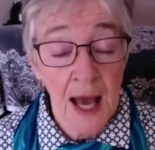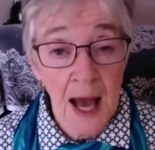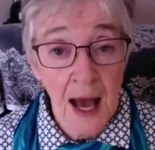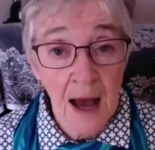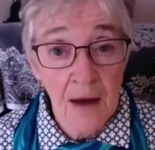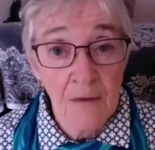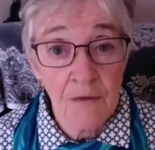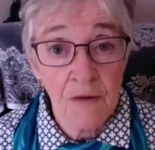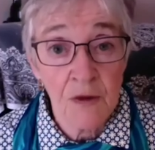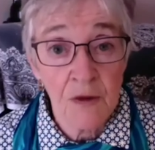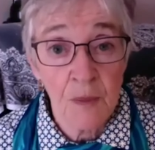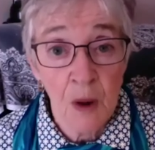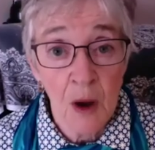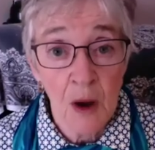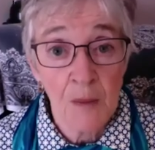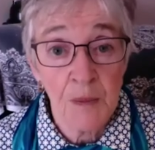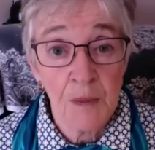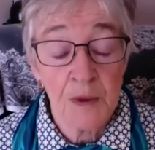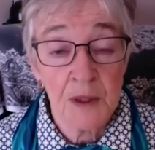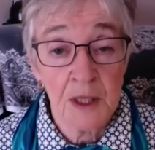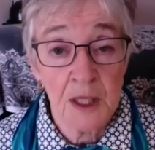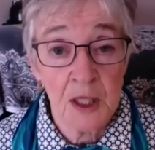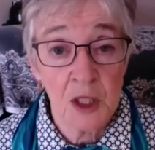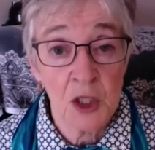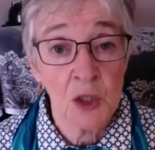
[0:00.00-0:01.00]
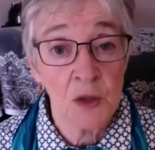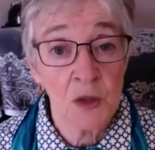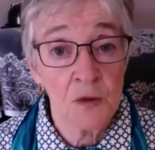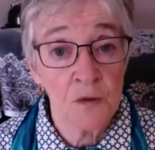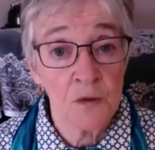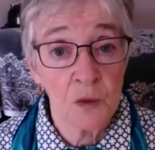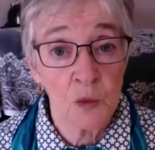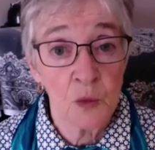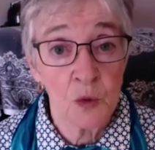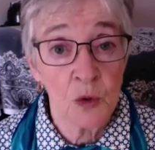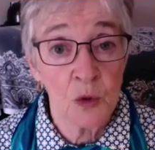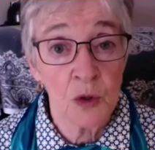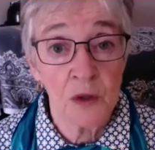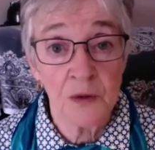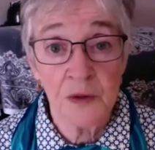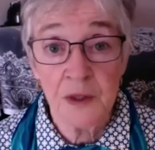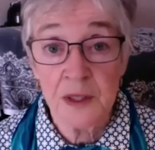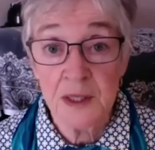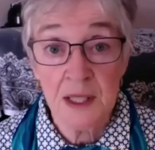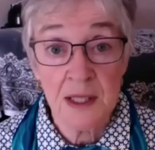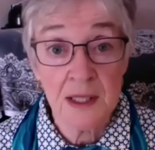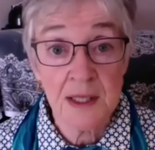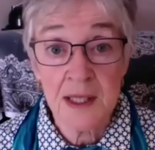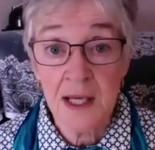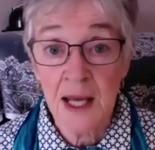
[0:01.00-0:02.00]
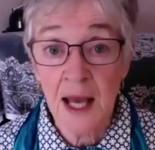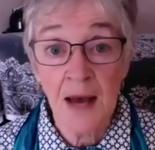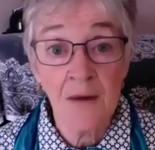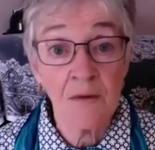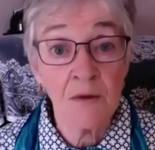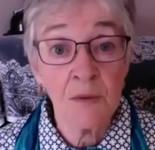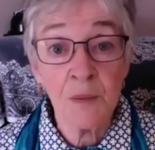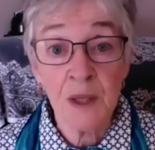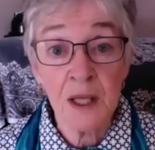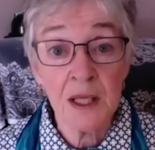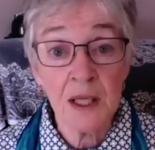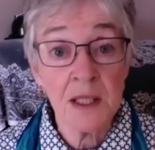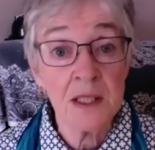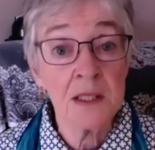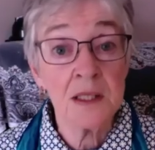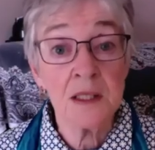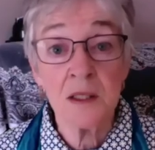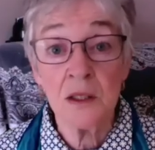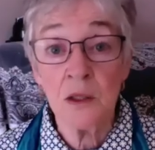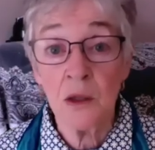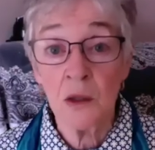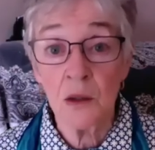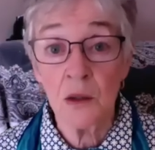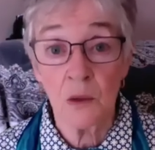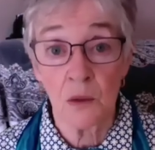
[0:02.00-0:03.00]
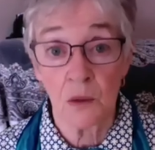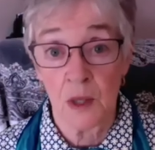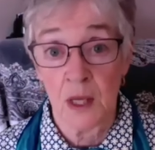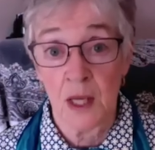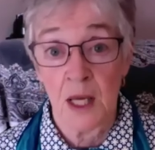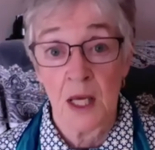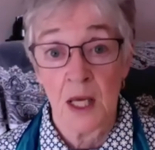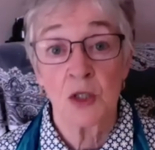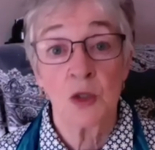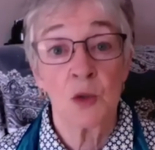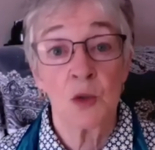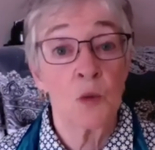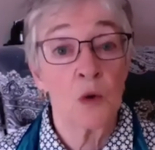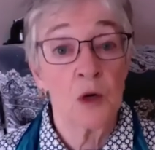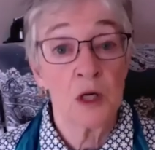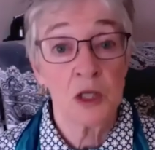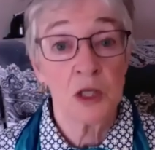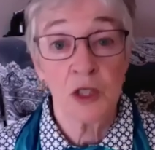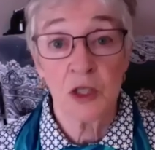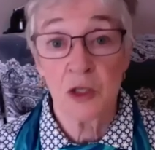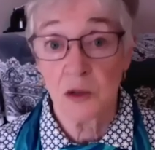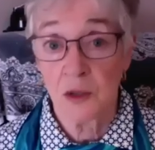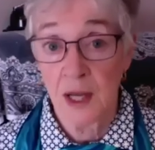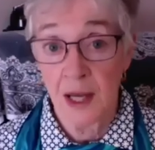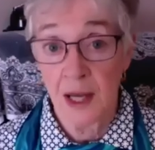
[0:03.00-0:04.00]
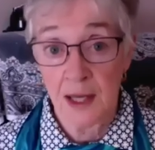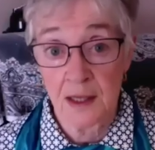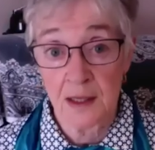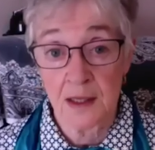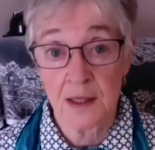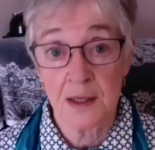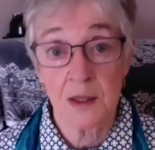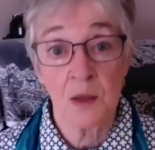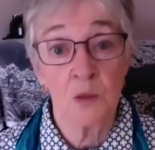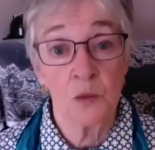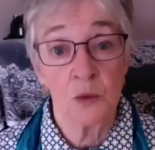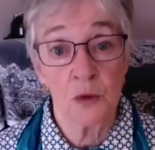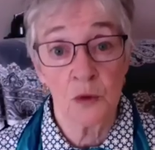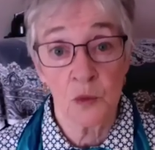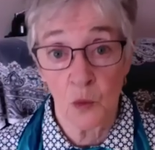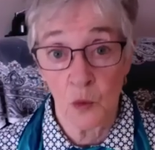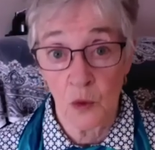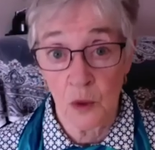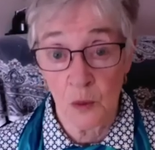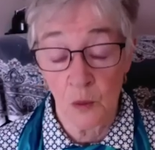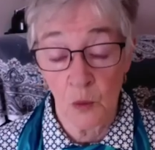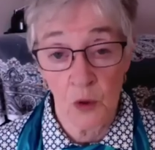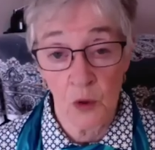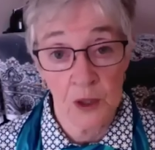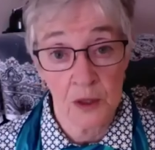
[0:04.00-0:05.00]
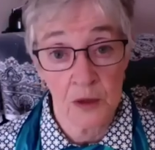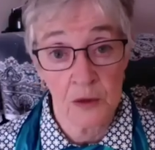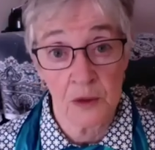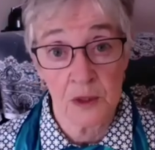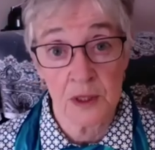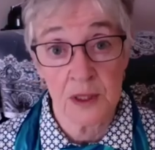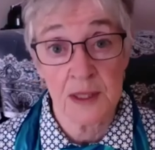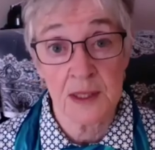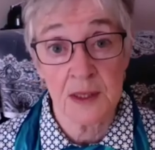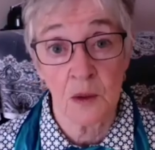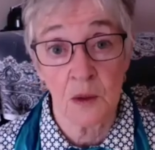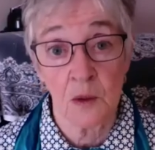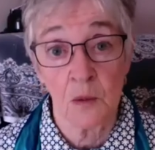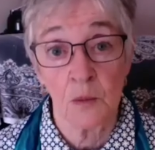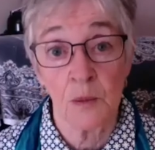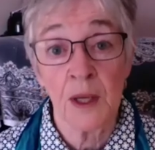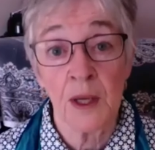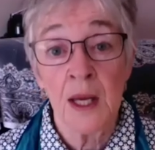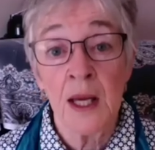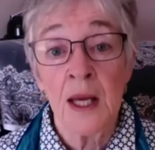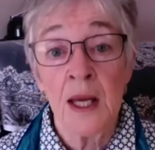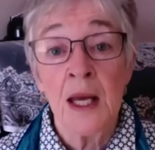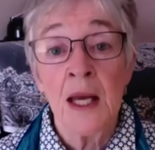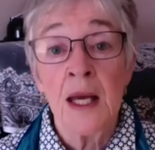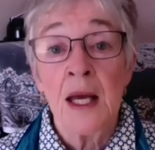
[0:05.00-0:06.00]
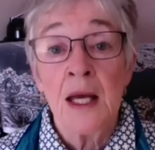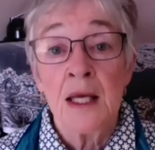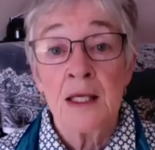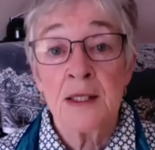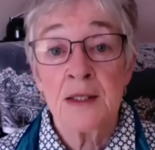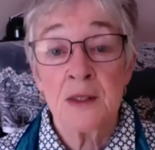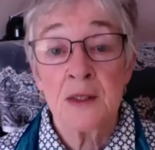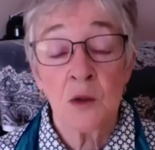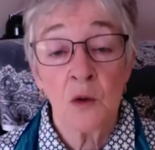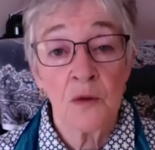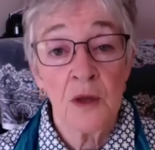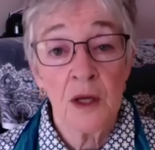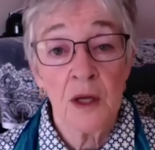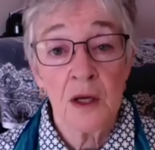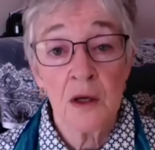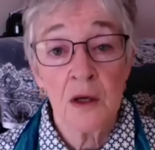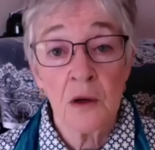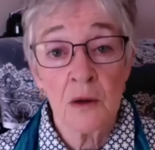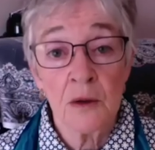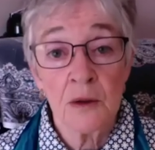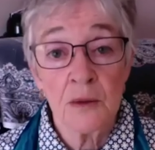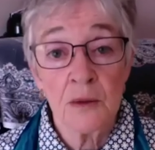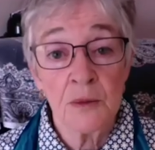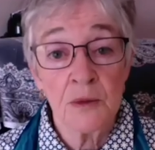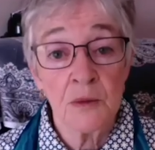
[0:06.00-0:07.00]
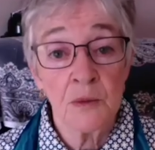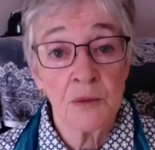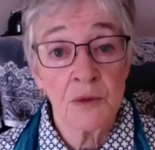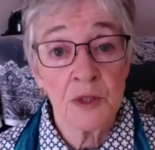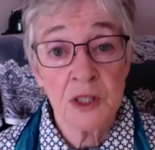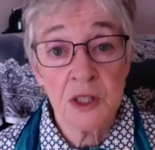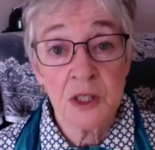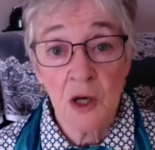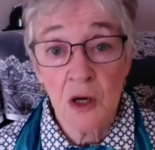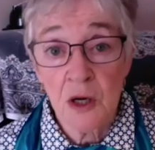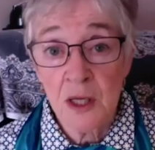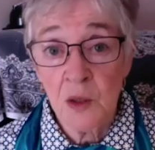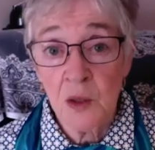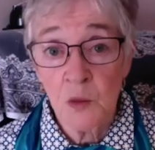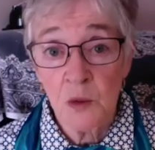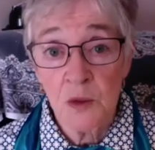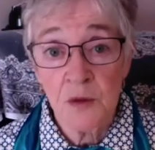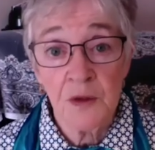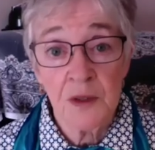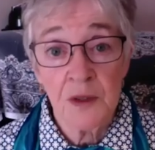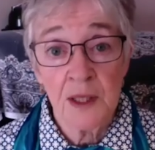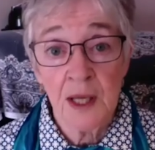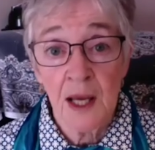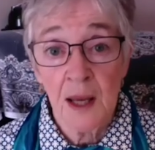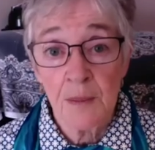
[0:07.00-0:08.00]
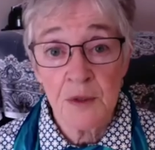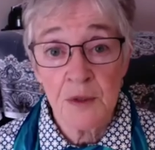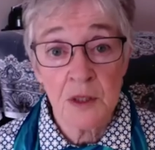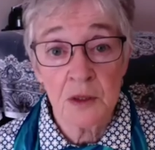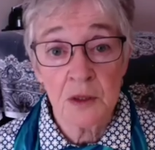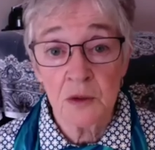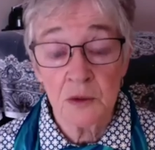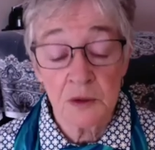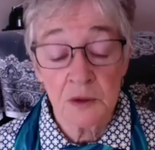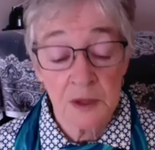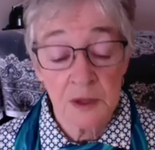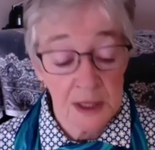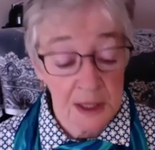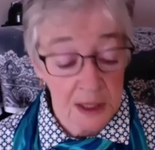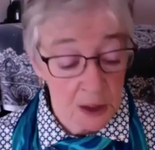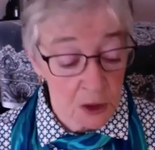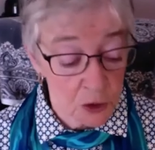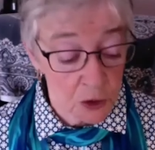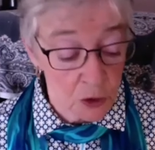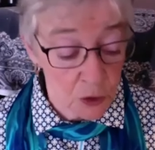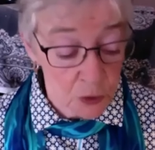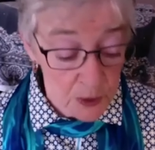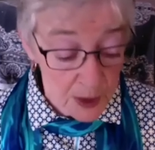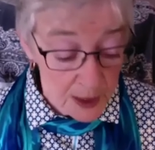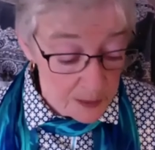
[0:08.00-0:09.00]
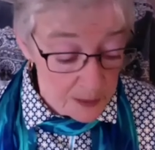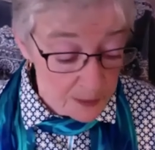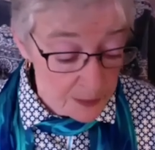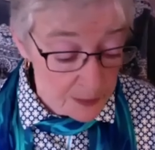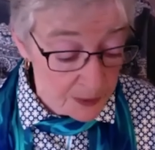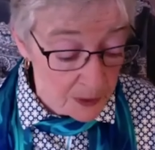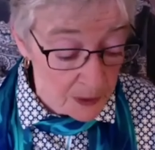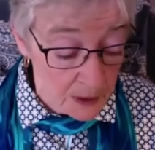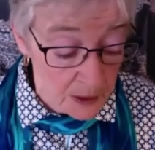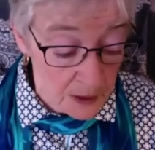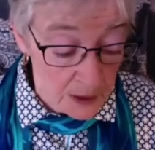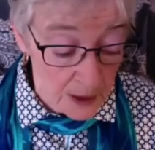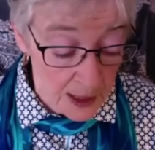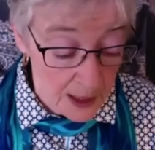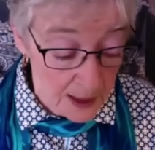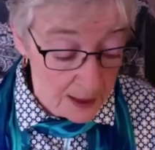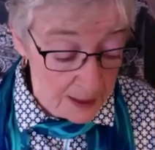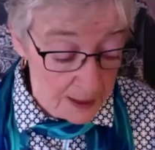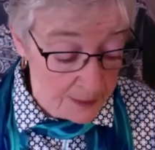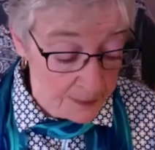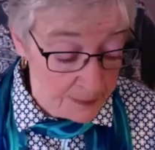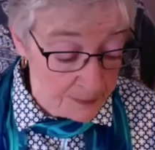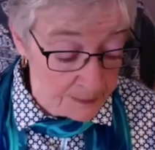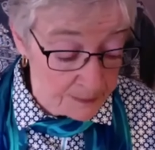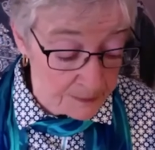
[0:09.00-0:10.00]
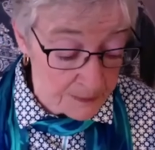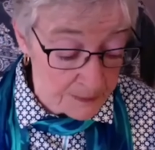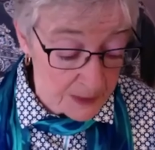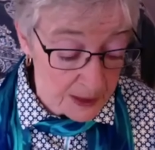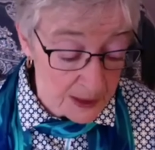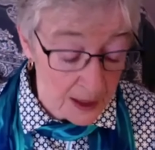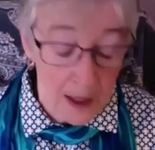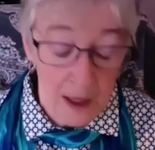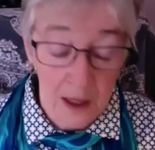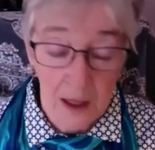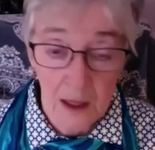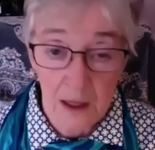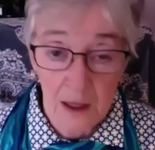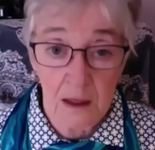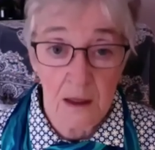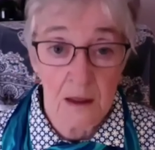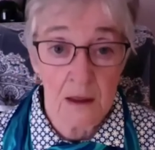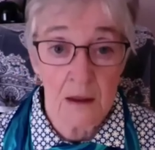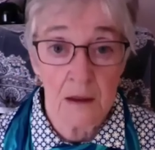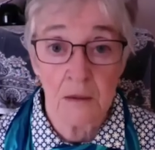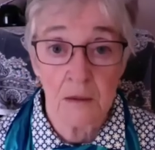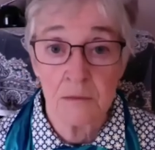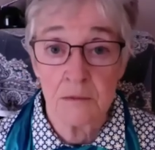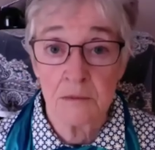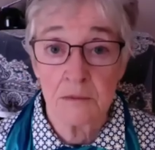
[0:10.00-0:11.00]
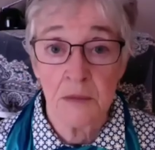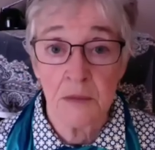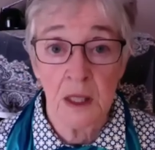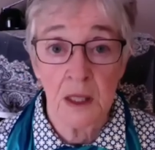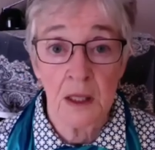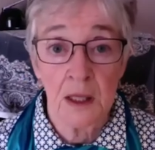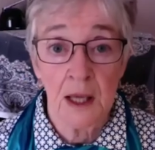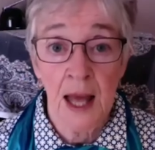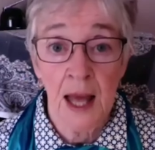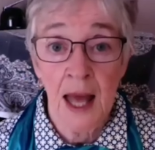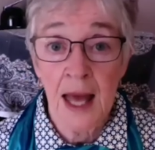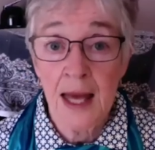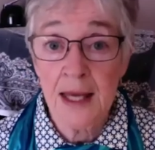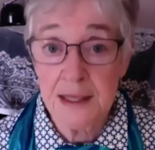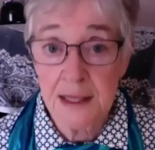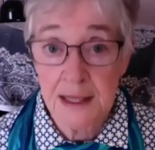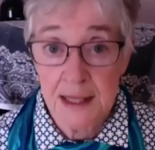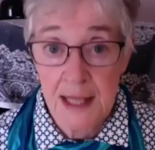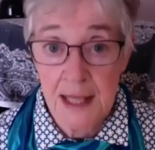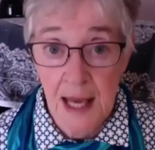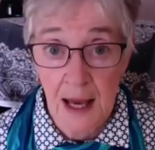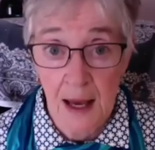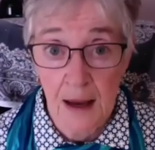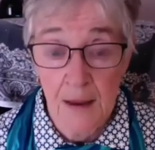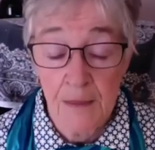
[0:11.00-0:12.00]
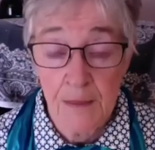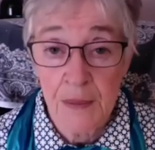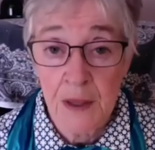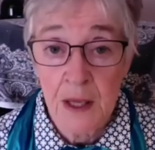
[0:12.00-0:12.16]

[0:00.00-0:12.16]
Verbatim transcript: half the population of the world that doesn't have a place to go to wash their hands with warm water and soap. So they're uh, starting with an absolutely incredible um, uh, handicap